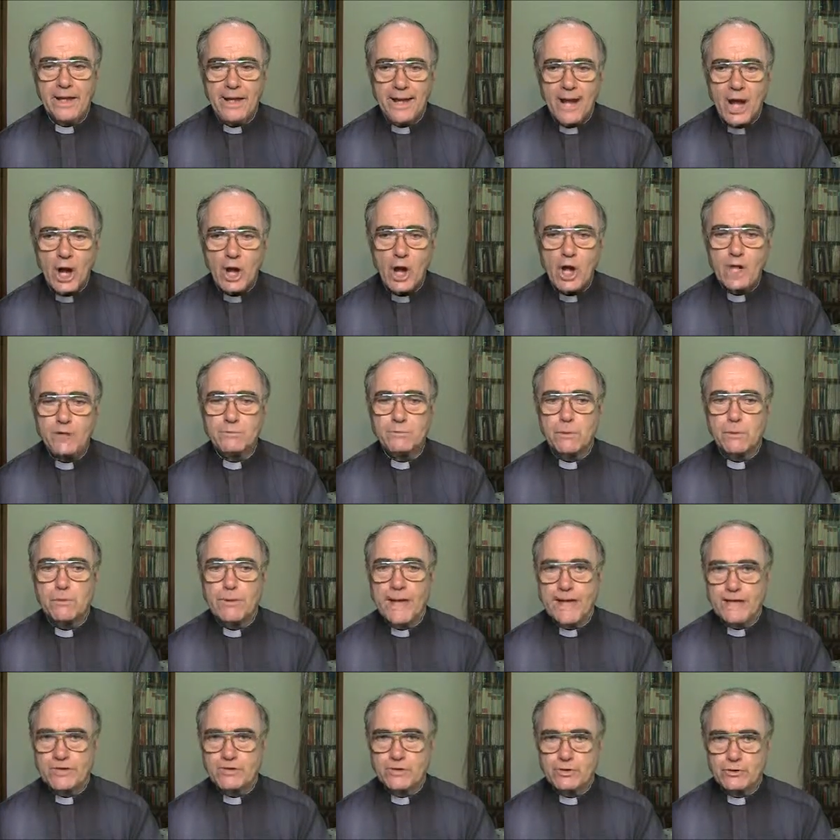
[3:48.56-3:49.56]
In our Gospel
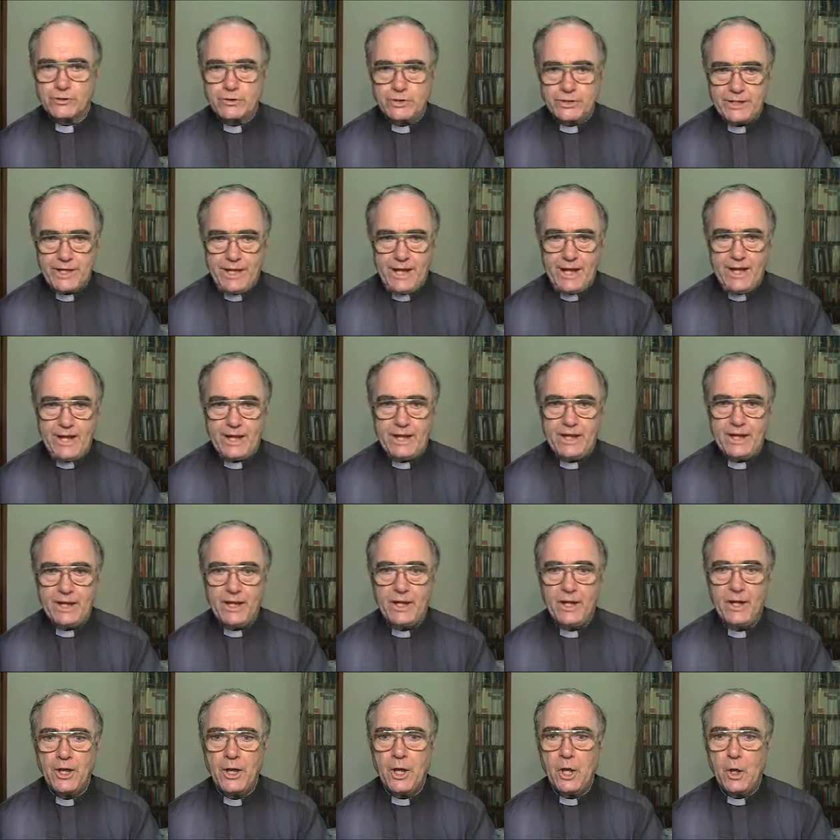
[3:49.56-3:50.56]
passage today,
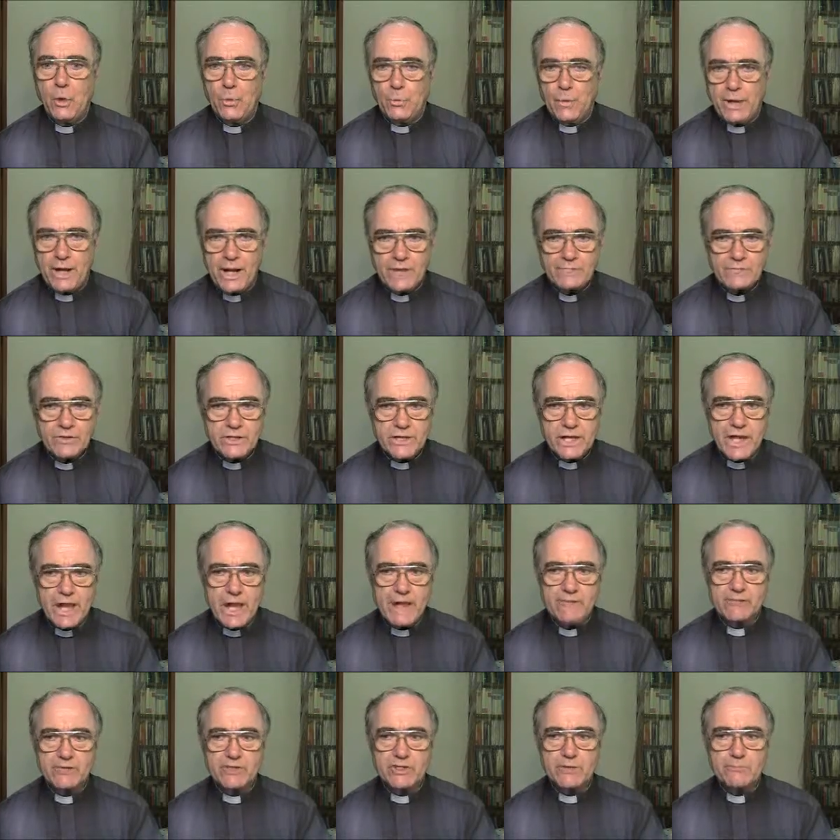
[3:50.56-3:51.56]
whenever the
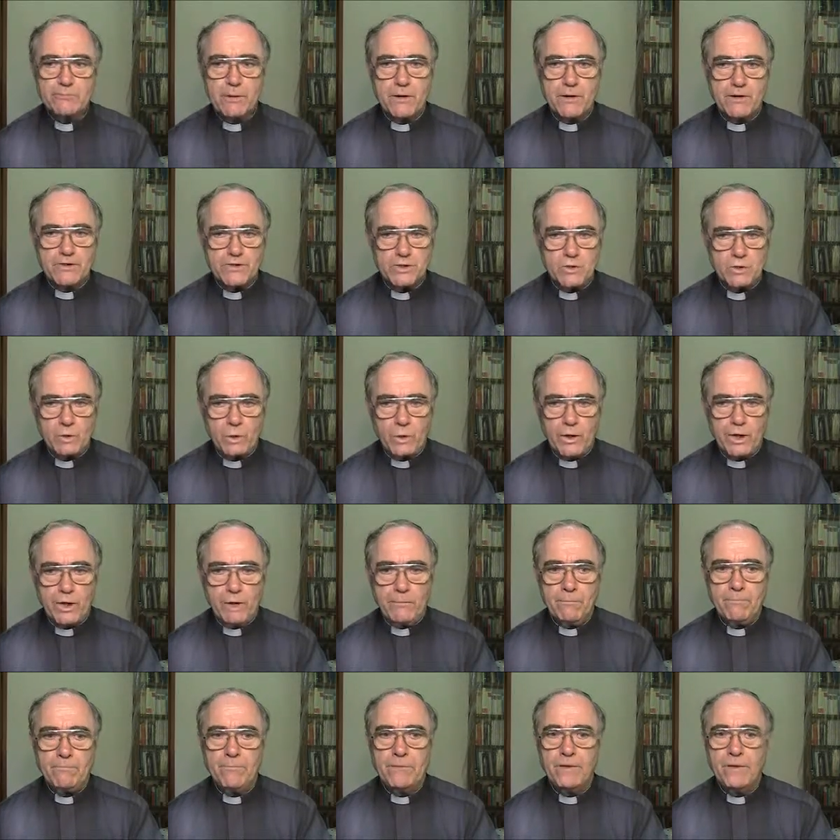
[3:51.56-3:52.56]
evil spirits saw
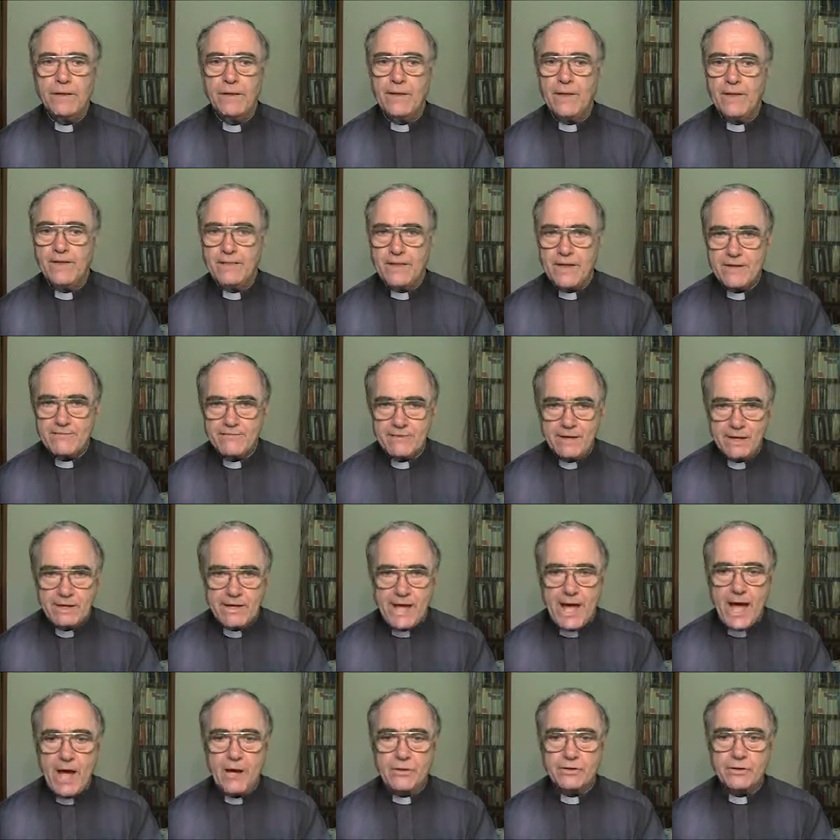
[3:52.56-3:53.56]
him, they fell
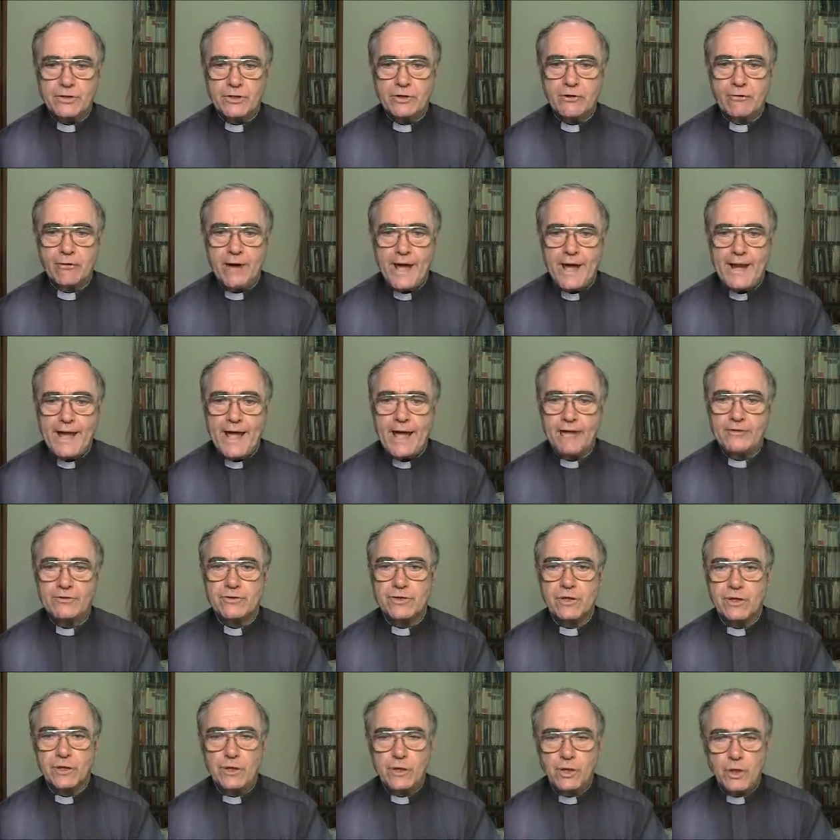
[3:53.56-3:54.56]
down and cried
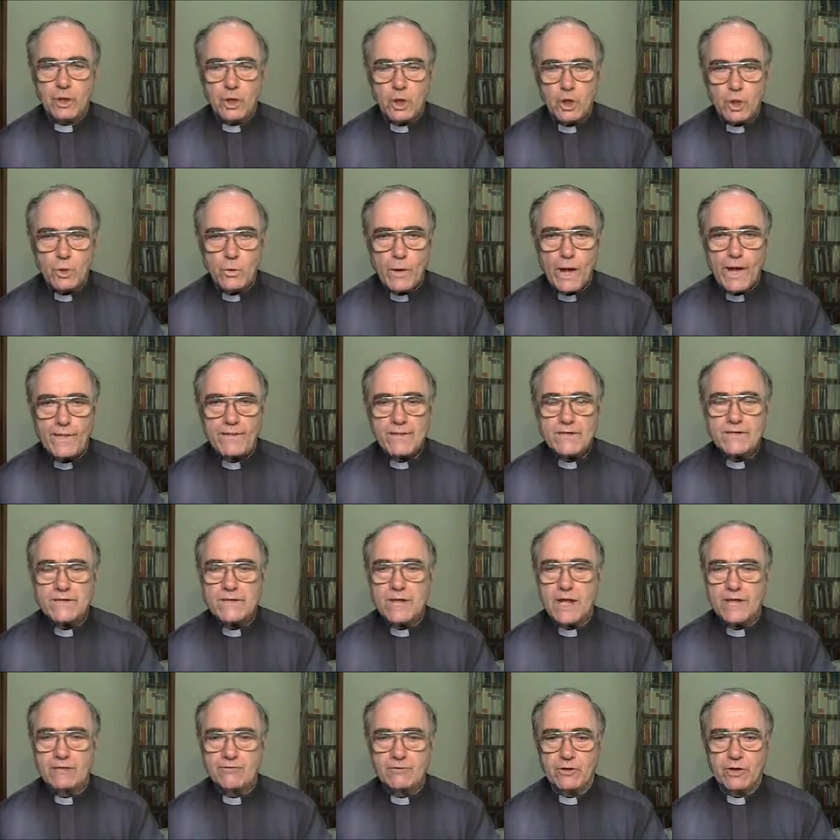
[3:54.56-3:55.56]
out, You are the
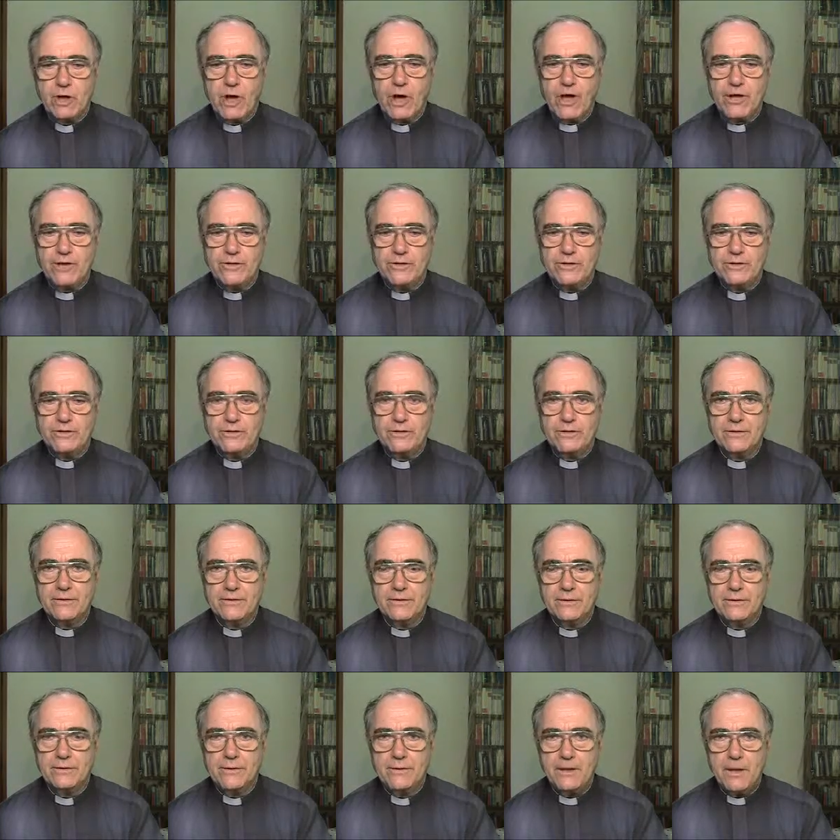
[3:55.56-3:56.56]
Son of God.
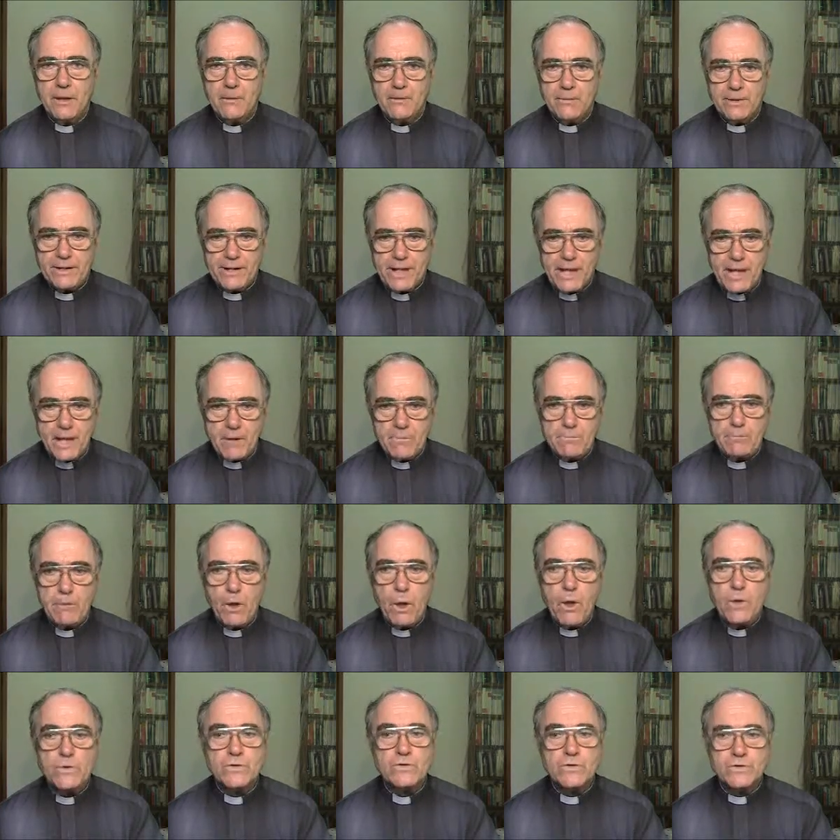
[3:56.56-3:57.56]
But he
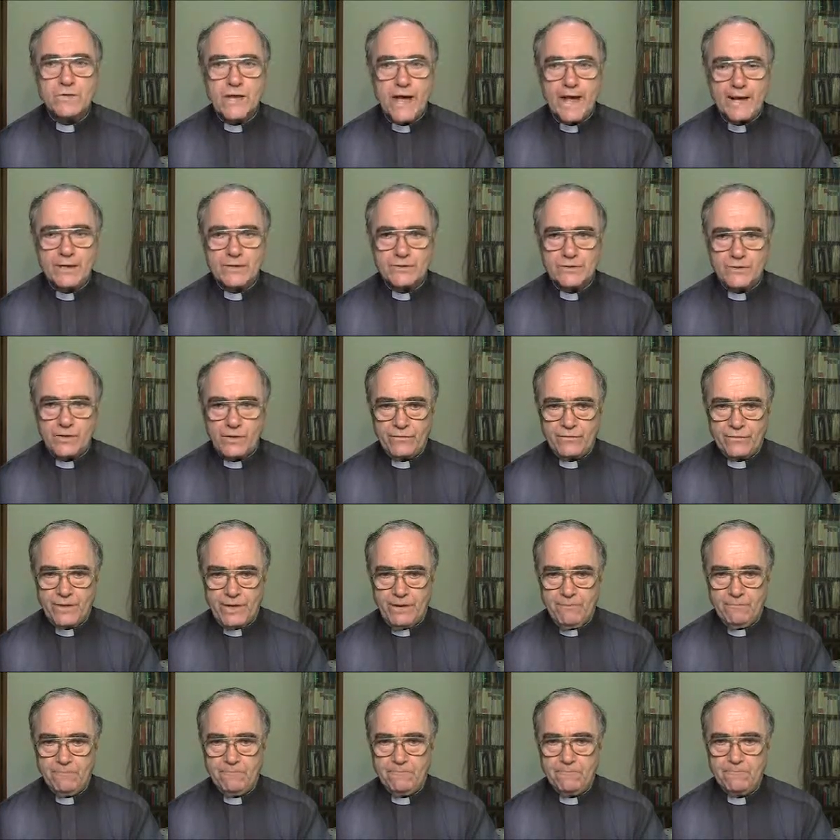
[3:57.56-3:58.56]
imposed silence on
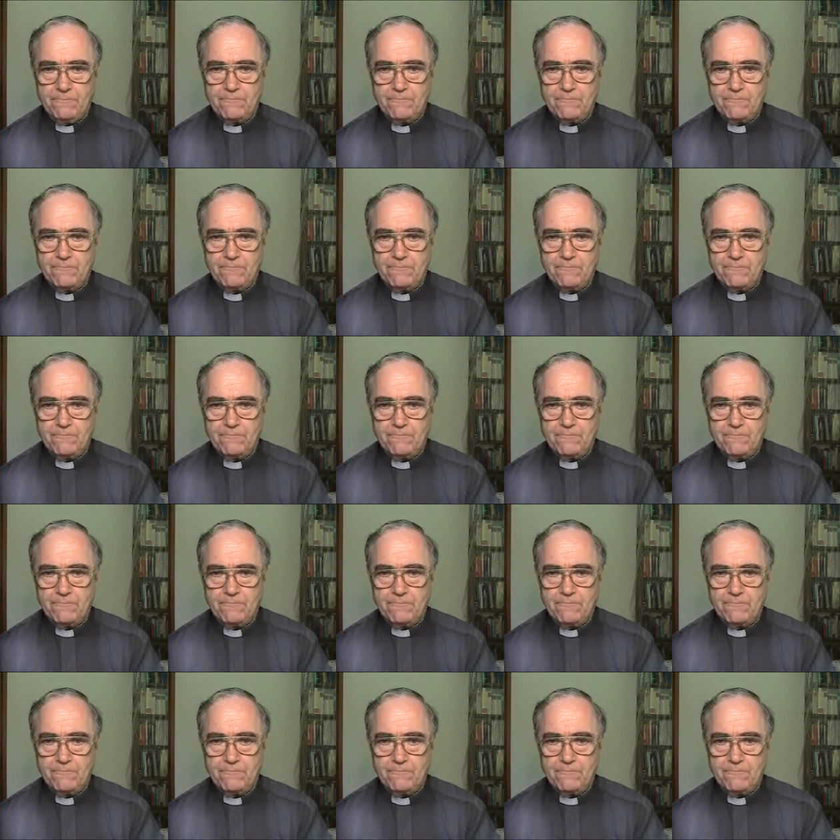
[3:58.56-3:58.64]
them.